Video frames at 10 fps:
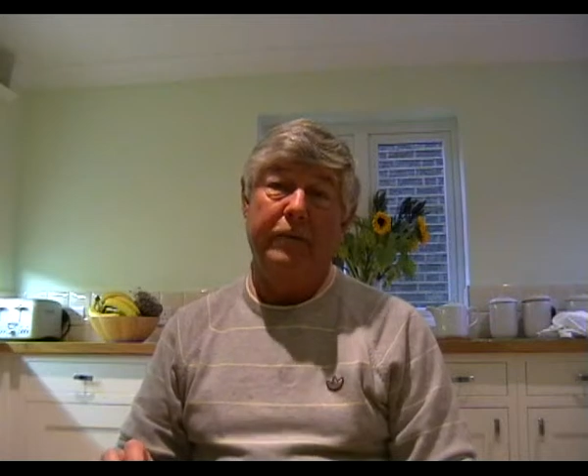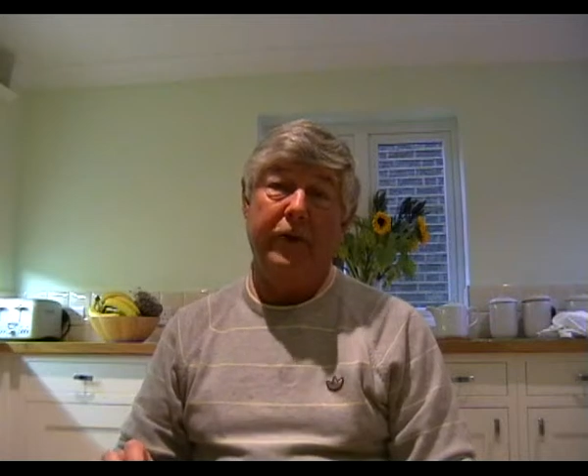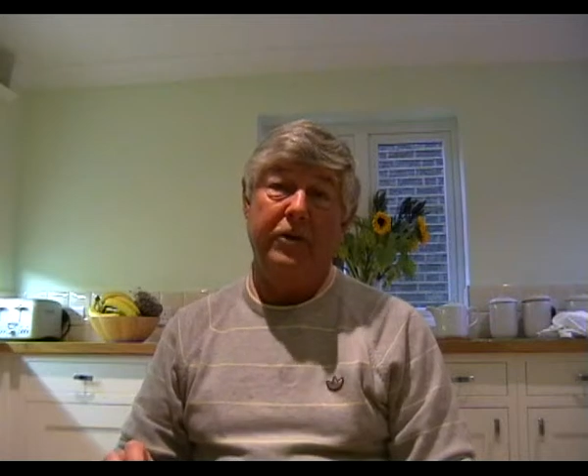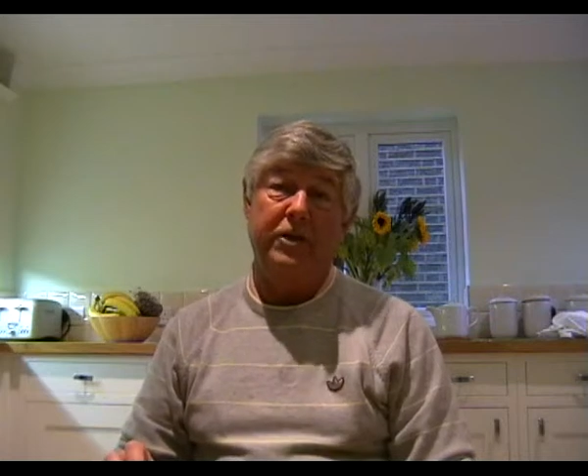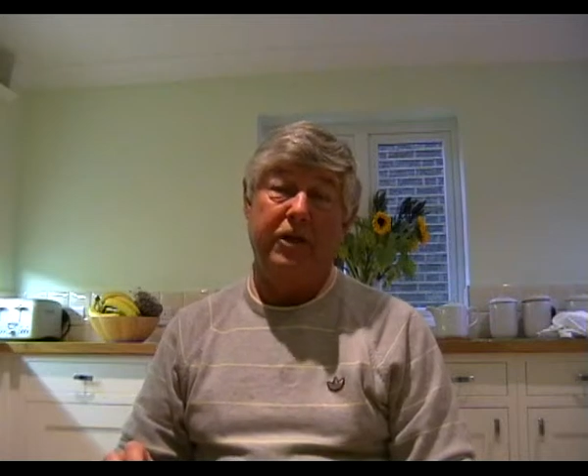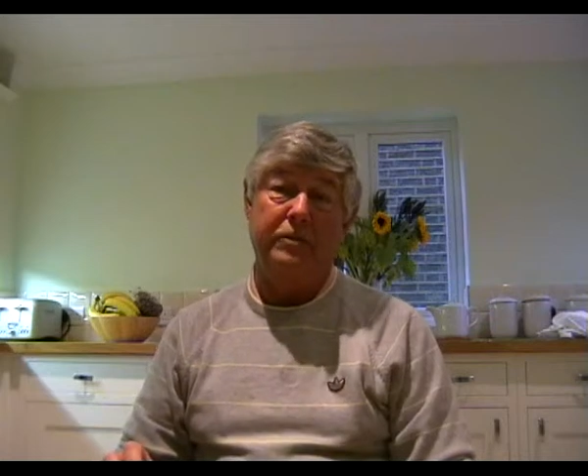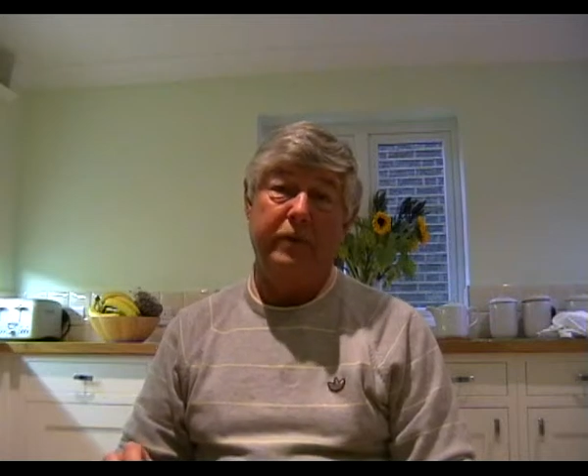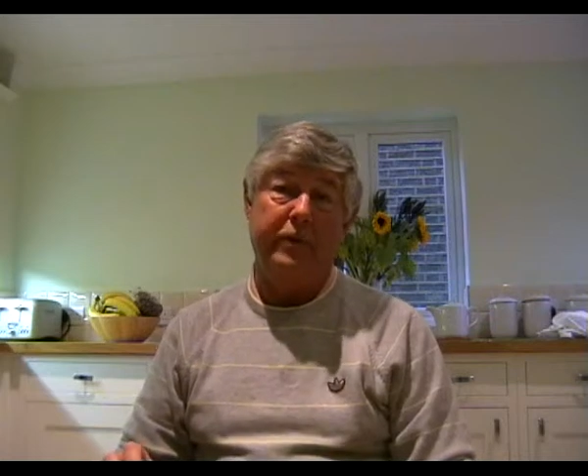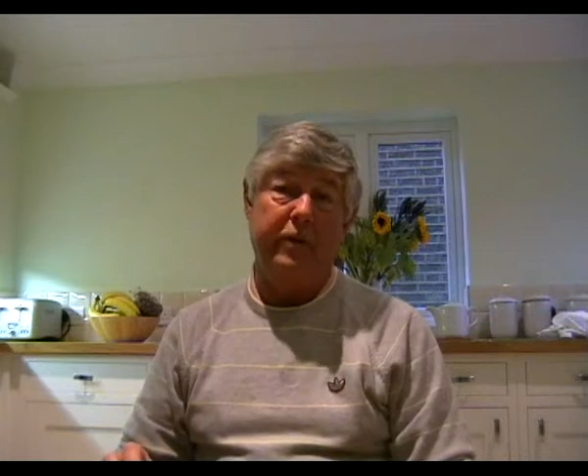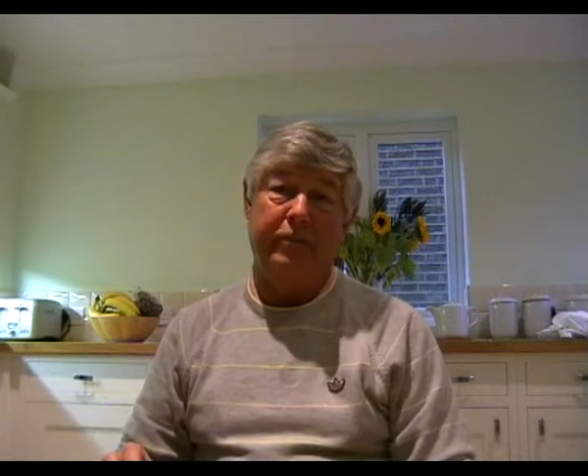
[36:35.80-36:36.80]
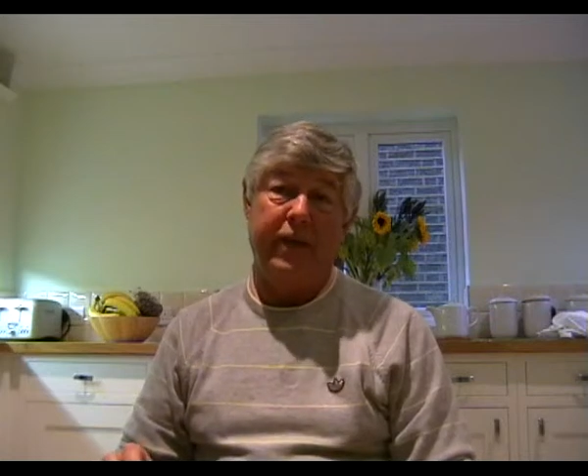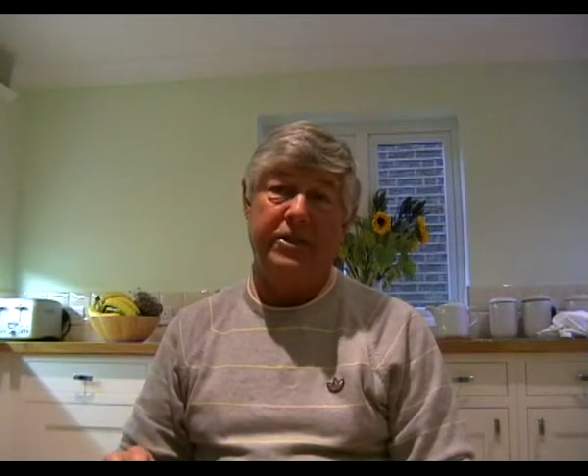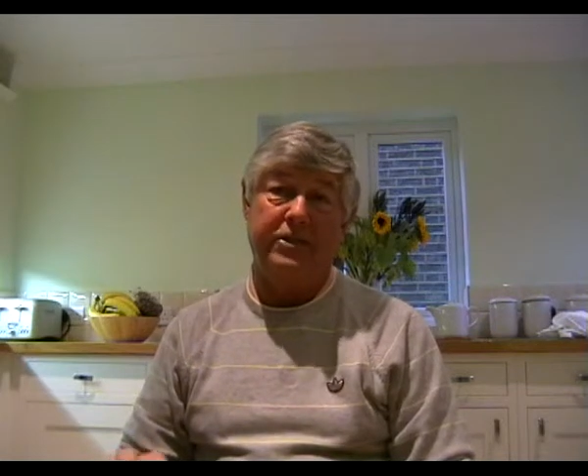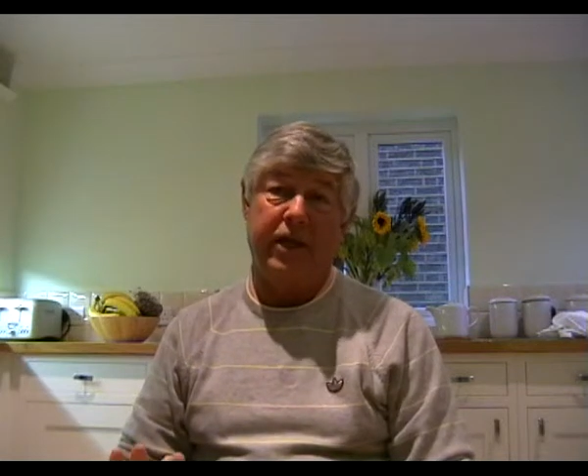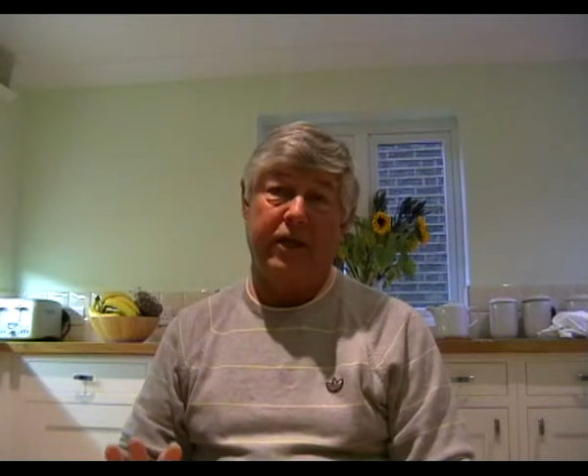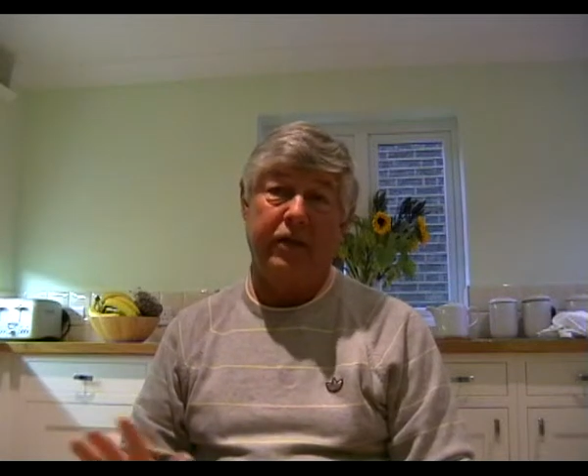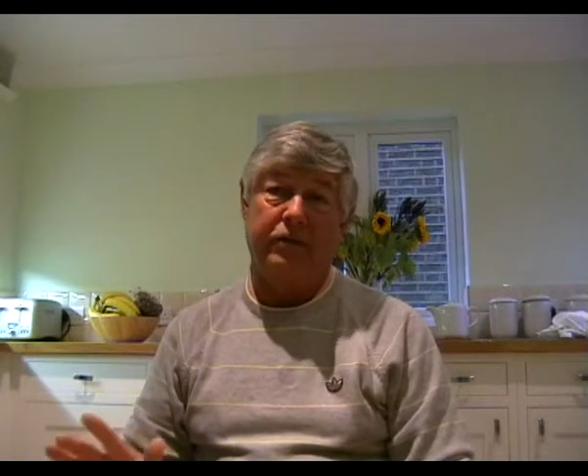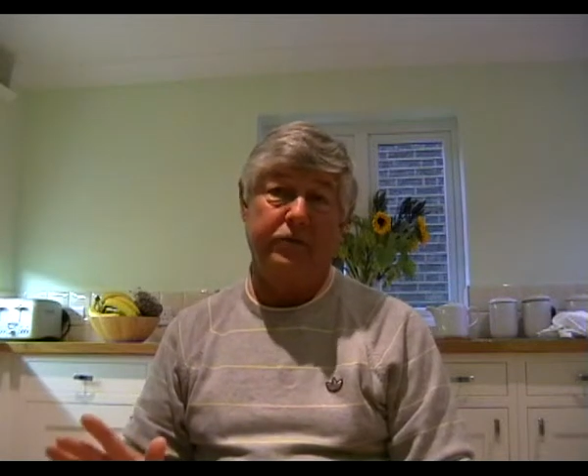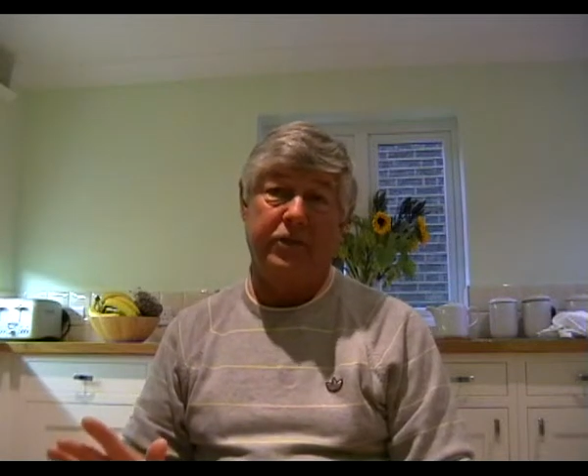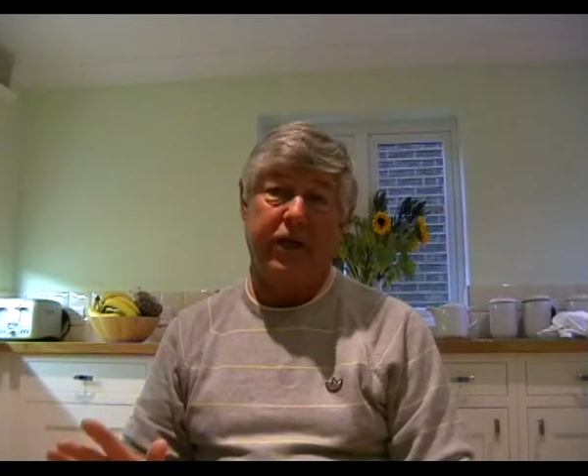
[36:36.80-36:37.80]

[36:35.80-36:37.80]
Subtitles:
De Percio's probably the best technical